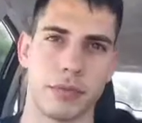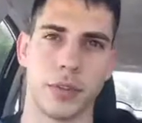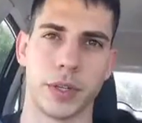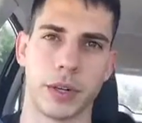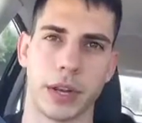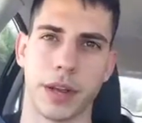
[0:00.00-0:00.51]

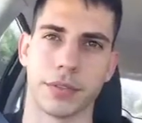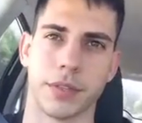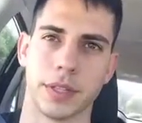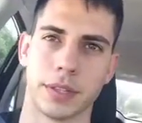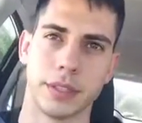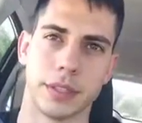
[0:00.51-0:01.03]
figured
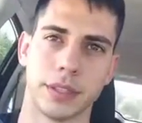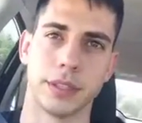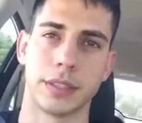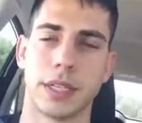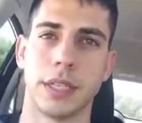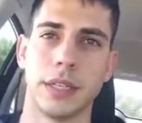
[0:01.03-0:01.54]
out that the
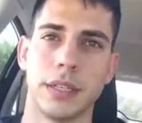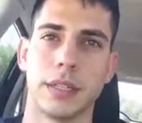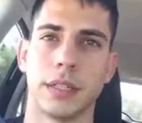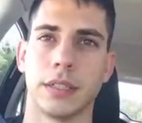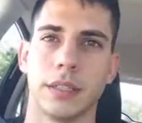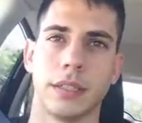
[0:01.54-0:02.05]
key
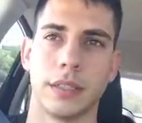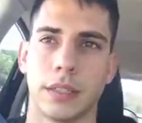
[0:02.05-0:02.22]
to